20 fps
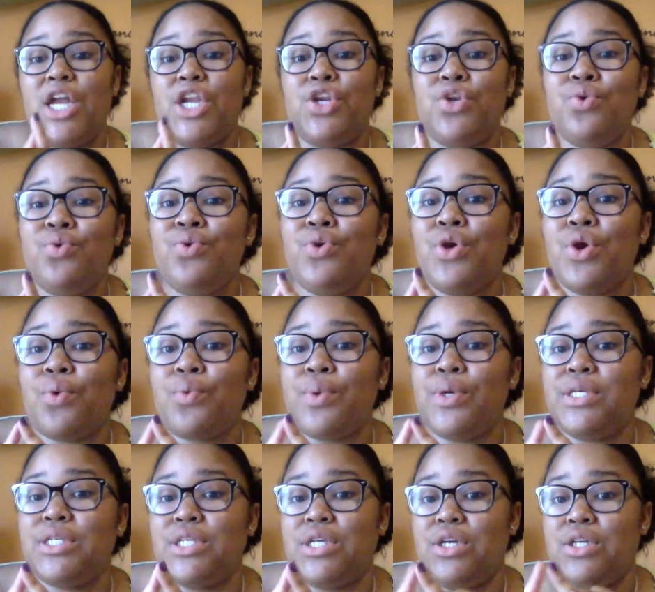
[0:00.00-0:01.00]
do your
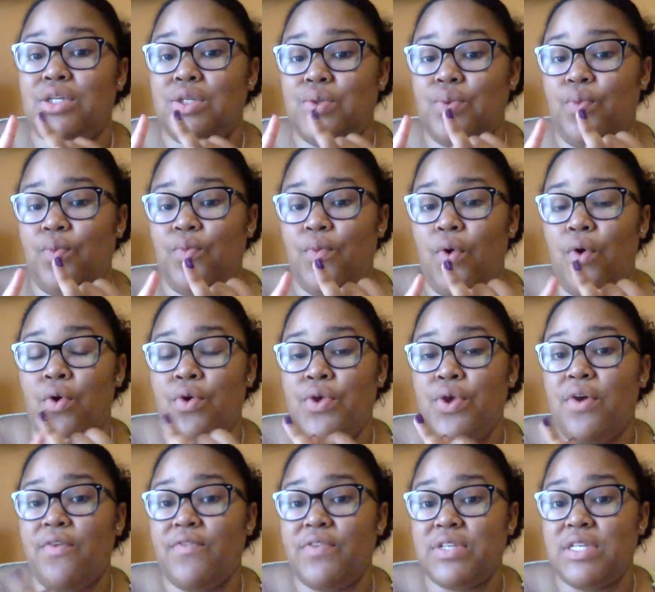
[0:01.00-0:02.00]
research on
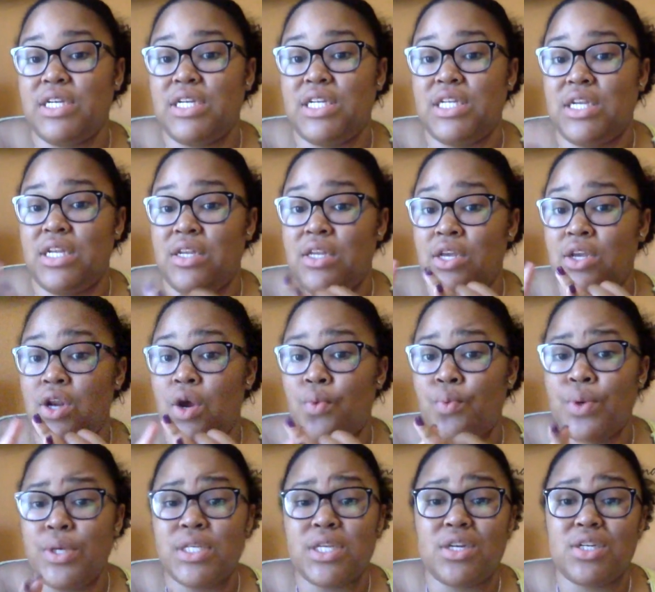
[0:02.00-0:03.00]
your physician.
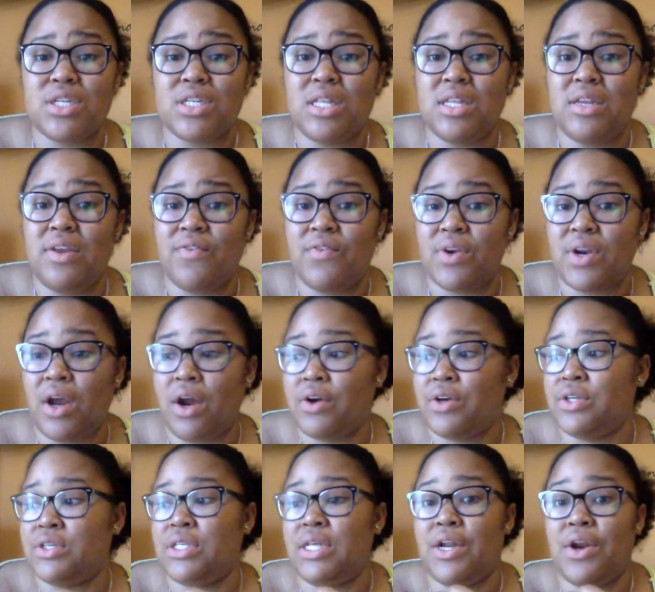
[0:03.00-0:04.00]
Research the different
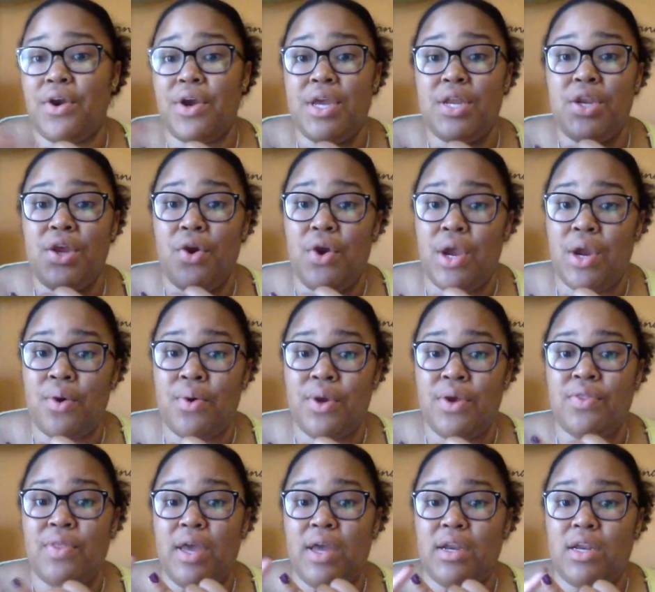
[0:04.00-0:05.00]
doctors that are in your
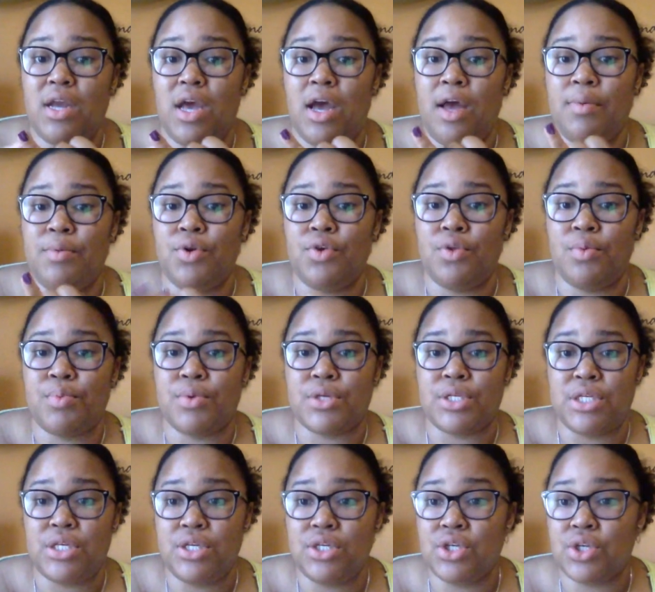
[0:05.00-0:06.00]
area that do the
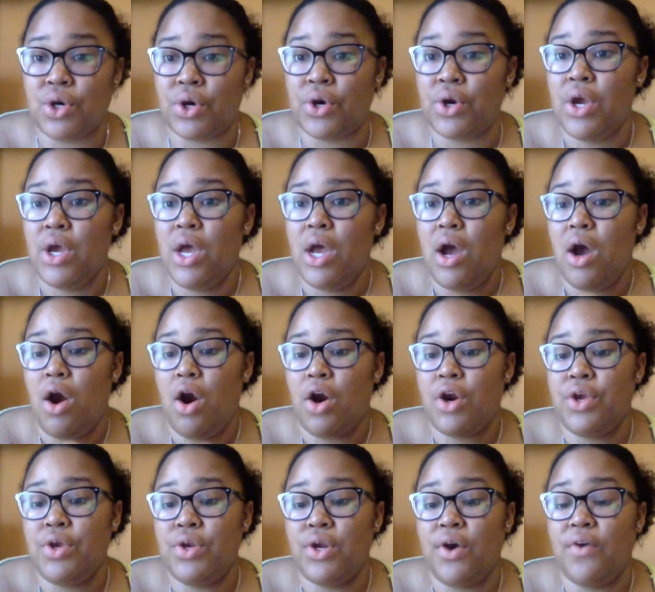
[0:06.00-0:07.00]
procedure. Or,
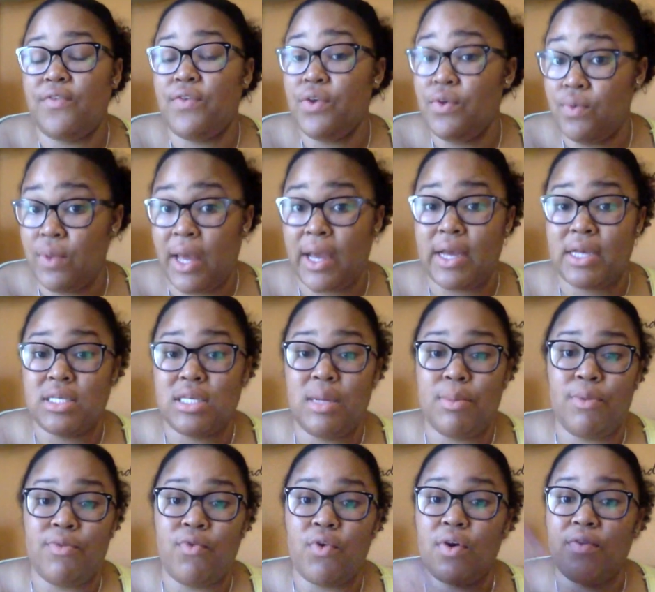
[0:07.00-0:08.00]
if you, like I
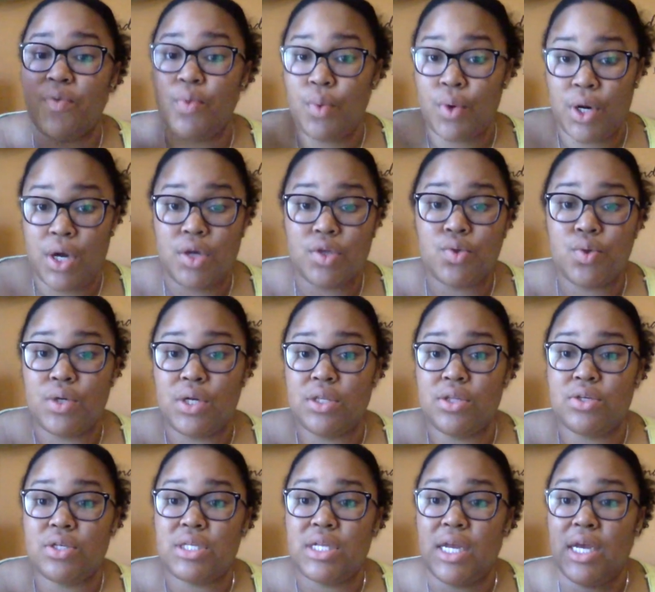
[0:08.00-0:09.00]
said before, if you want to go to
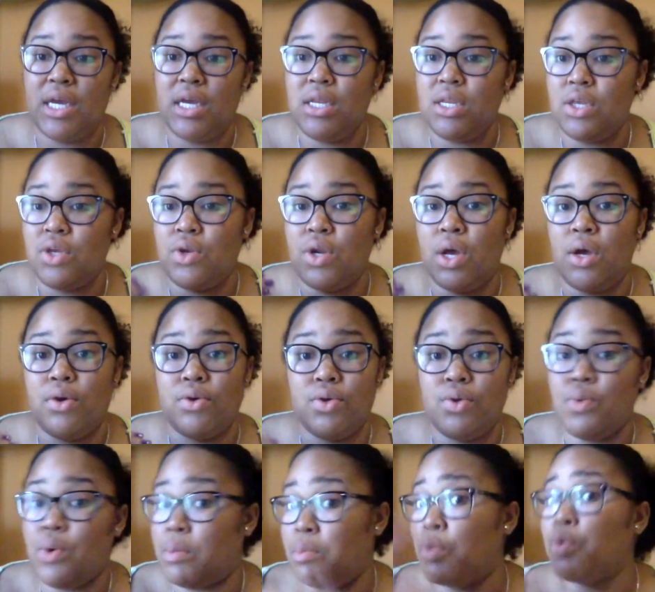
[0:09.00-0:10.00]
another state, you
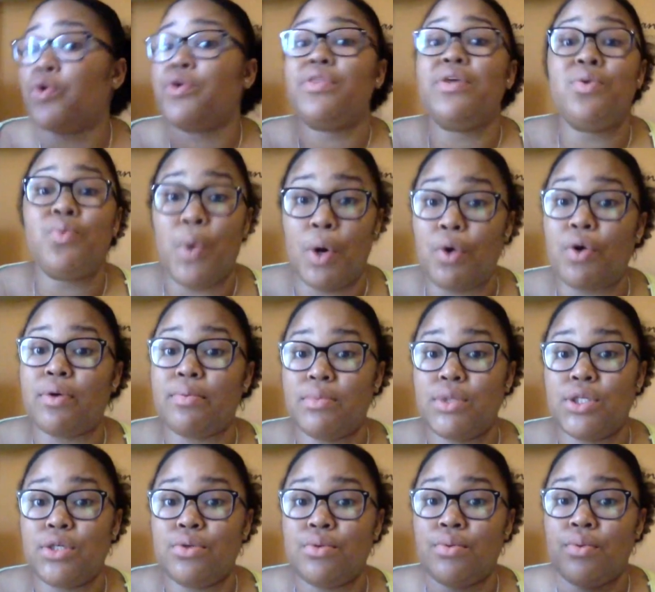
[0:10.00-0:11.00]
are more than welcome
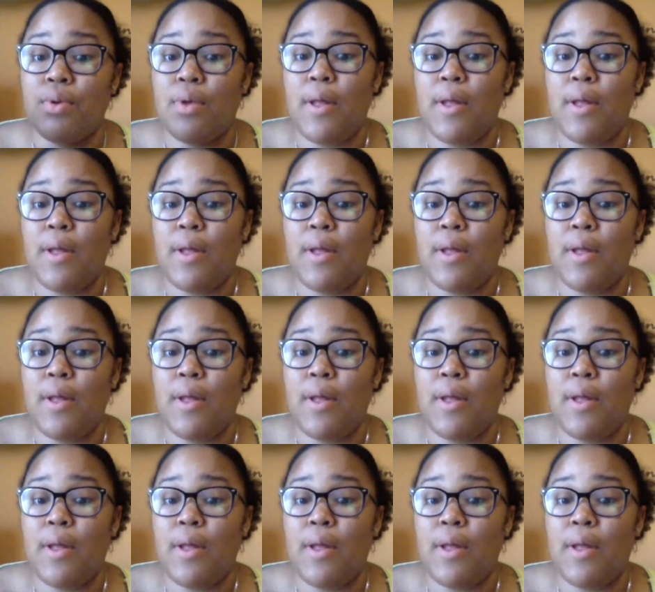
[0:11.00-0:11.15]
to.